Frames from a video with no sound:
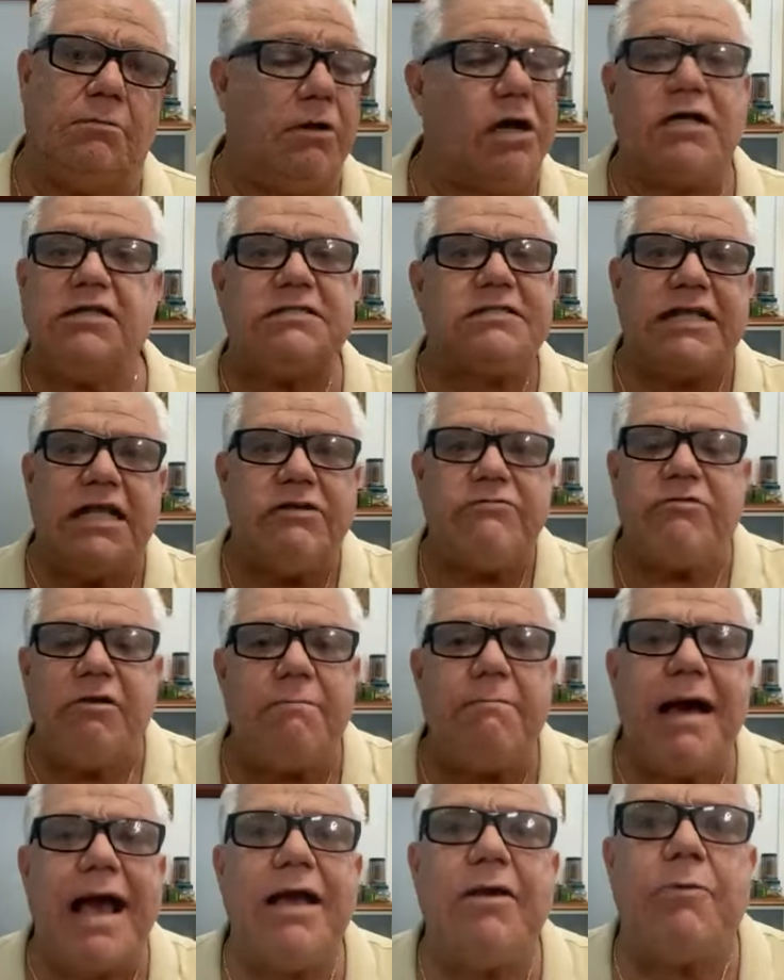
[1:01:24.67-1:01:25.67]
Because the
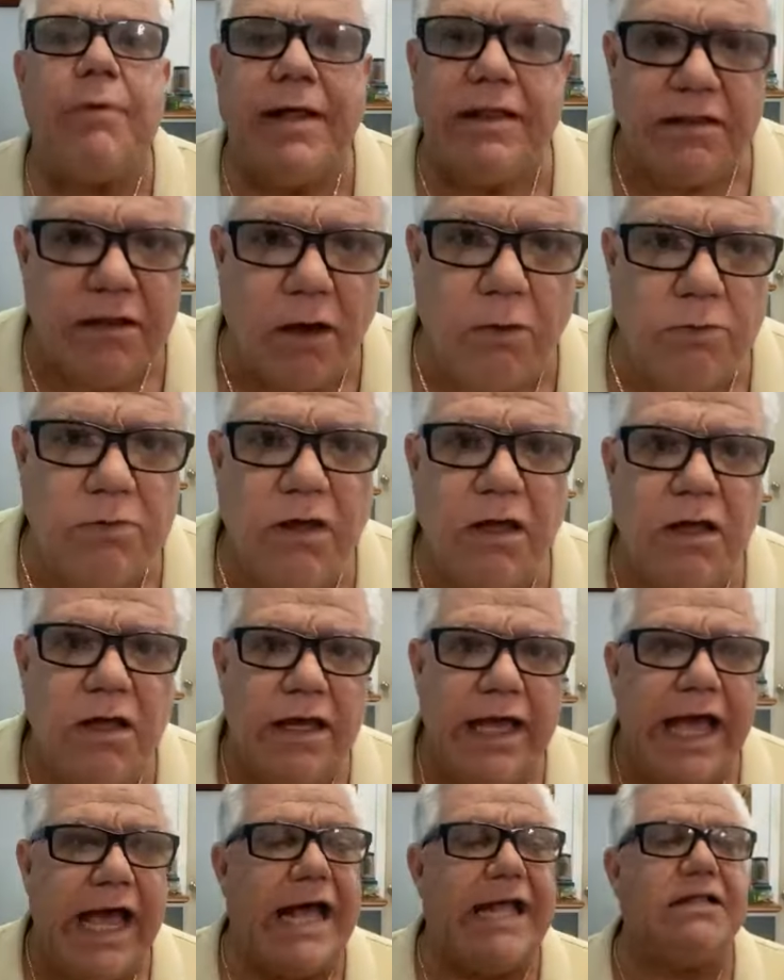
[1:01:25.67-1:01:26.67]
central bank went out
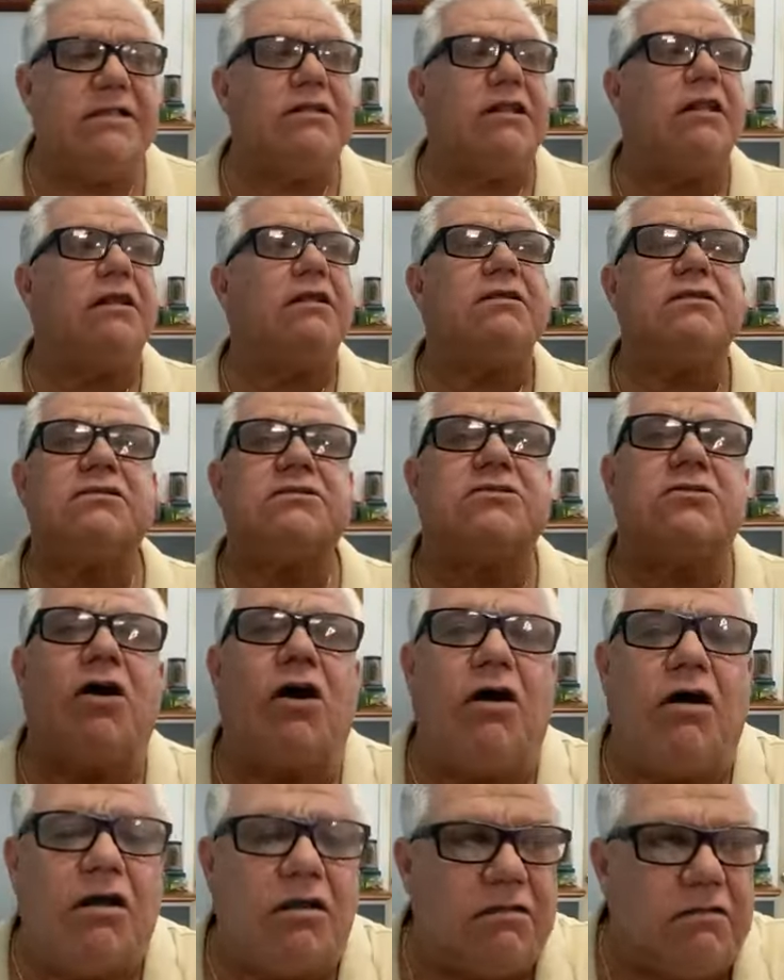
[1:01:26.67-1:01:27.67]
and
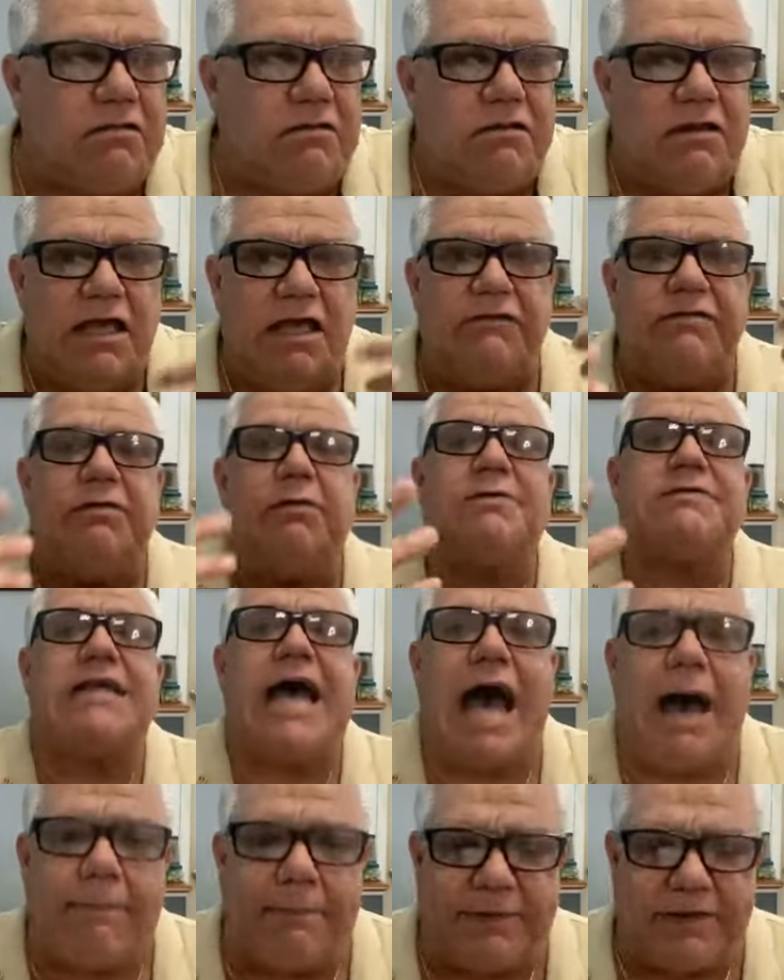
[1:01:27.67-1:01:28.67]
sought if there
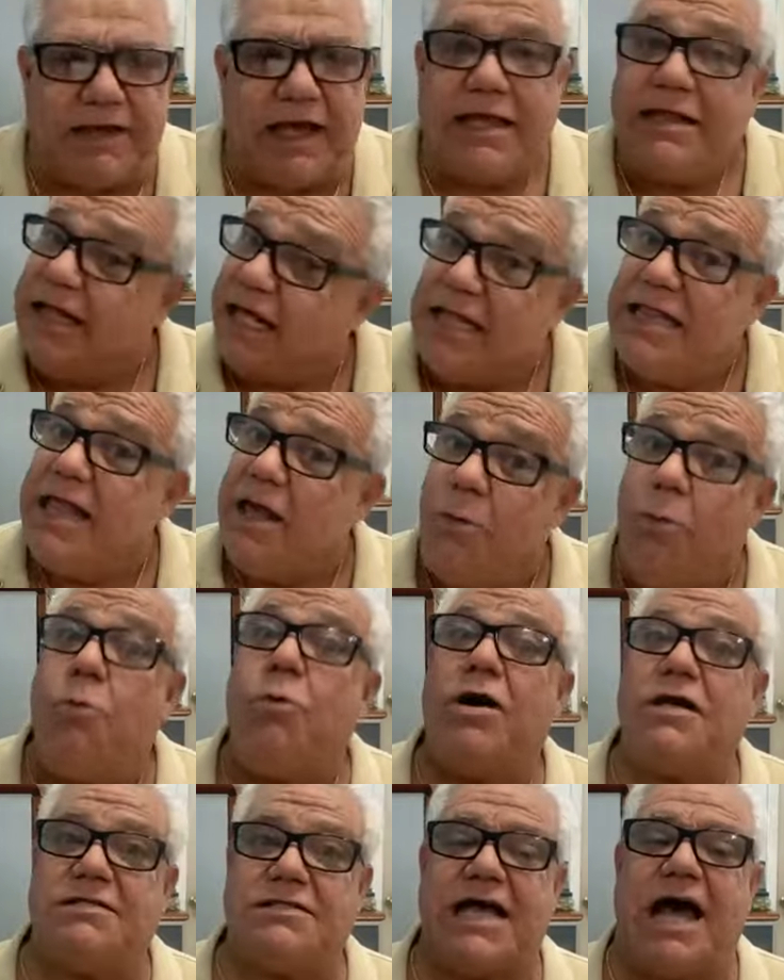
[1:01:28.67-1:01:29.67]
was appetite, and there
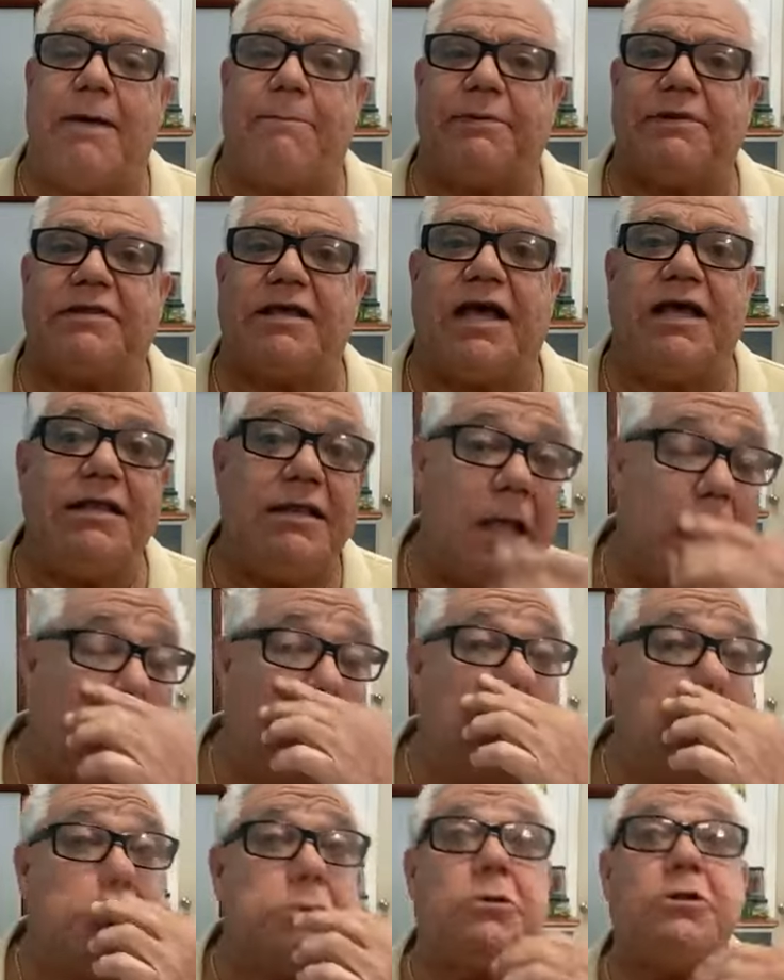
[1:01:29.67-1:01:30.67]
was appetite,
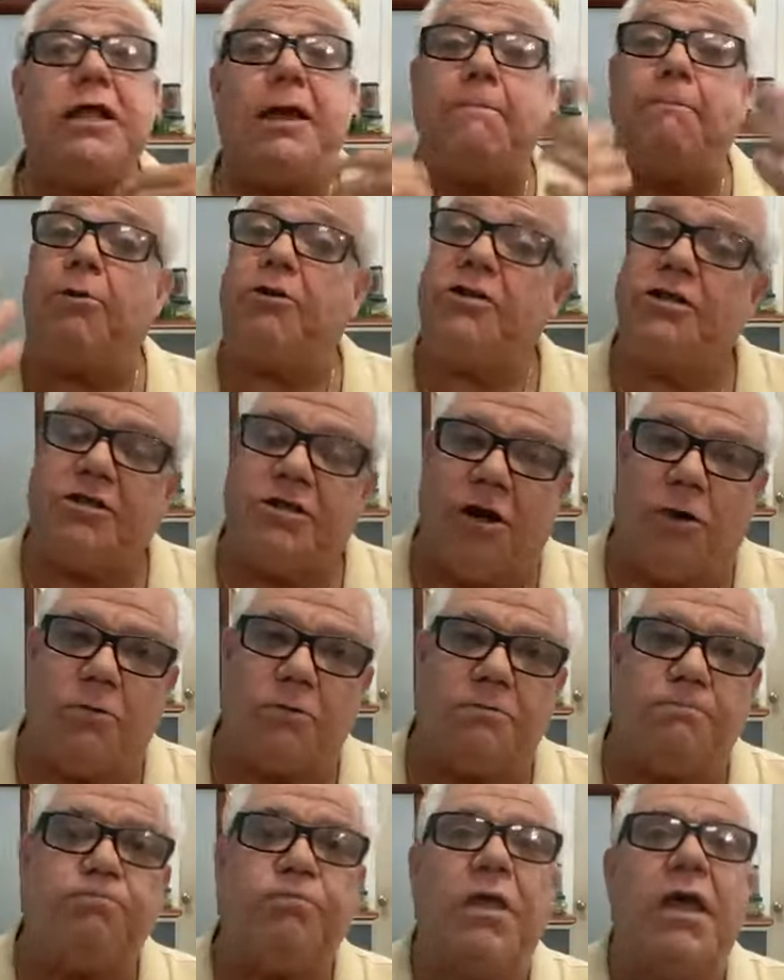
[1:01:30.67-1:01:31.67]
so they put it
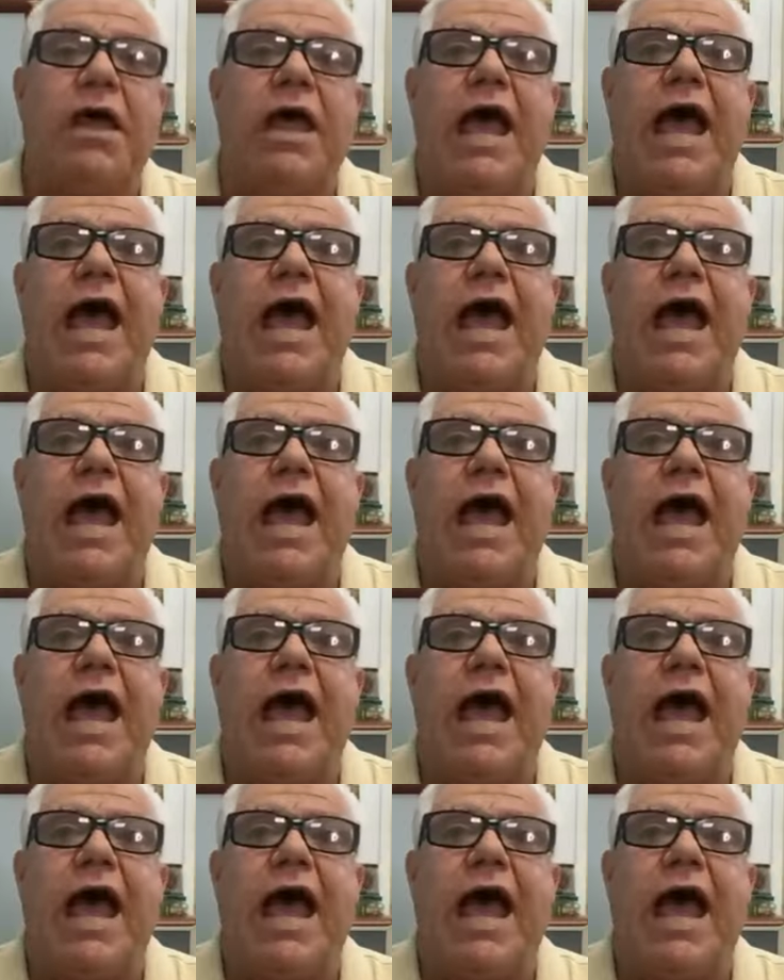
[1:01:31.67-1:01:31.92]
out.